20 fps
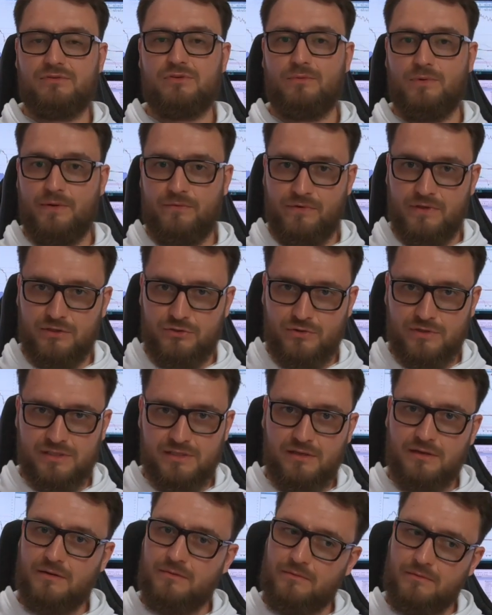So if
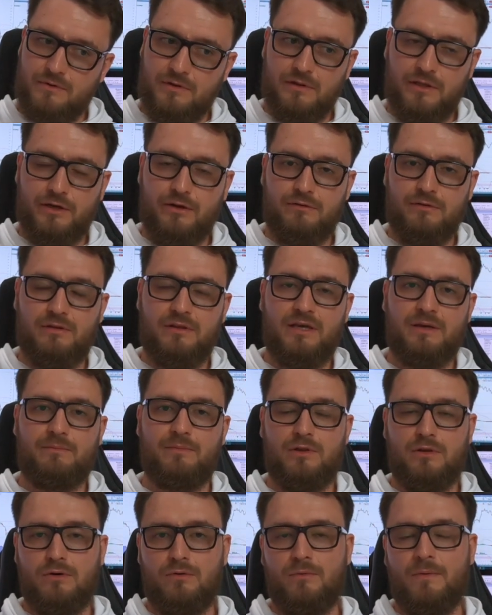interested, click on the link
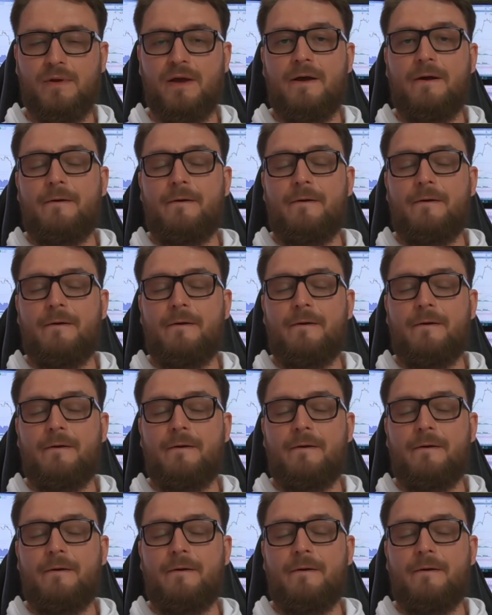below